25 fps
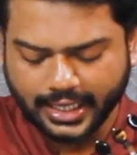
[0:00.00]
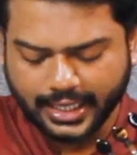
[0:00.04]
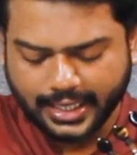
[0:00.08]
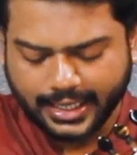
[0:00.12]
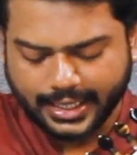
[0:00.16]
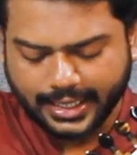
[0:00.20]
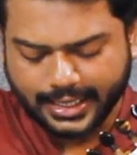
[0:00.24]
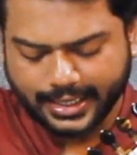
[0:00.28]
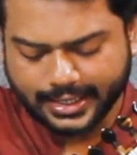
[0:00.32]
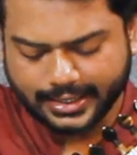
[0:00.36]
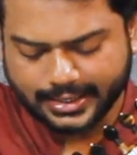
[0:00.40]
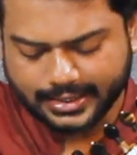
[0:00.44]

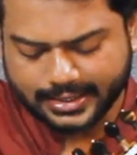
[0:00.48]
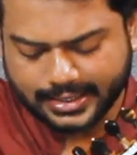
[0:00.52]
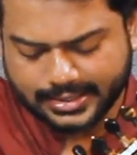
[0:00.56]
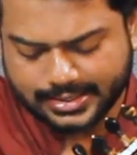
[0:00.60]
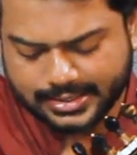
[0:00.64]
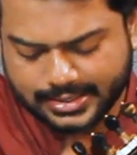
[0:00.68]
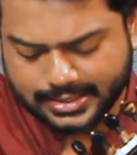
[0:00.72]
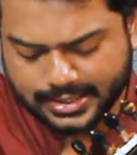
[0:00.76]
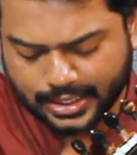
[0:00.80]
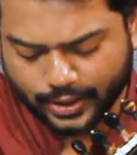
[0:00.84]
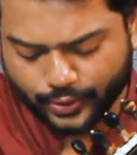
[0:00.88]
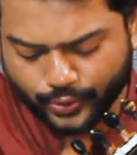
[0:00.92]
and
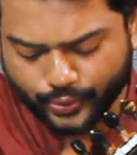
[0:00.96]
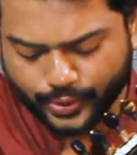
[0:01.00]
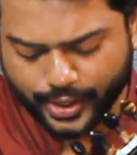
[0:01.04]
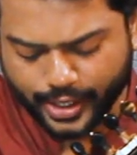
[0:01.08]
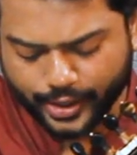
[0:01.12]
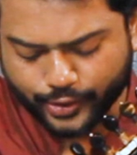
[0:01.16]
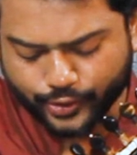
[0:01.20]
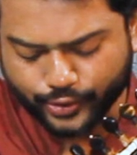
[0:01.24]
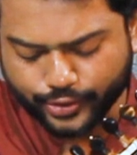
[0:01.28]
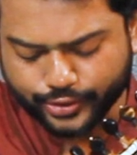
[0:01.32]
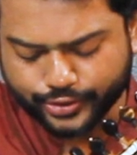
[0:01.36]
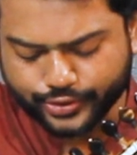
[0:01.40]
this is how we
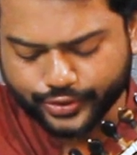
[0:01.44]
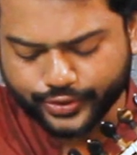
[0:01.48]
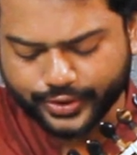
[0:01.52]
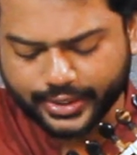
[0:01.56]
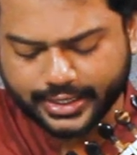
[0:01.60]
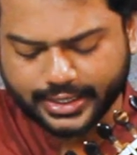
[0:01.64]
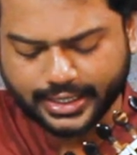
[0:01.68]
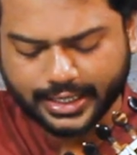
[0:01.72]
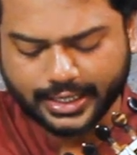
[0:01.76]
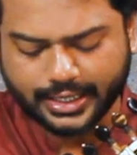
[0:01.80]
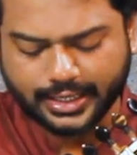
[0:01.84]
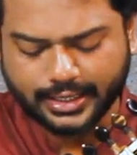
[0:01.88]
are going to
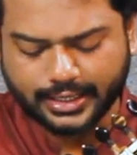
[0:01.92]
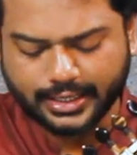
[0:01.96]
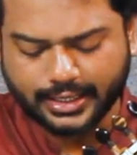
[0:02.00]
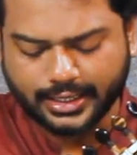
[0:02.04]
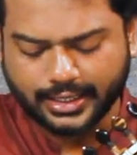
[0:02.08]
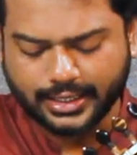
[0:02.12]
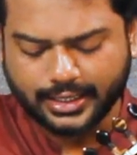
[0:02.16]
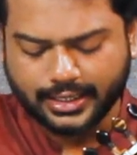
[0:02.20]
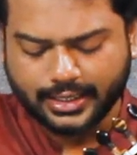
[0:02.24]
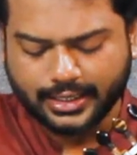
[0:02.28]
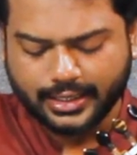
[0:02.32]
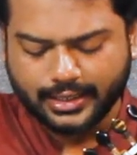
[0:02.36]
return.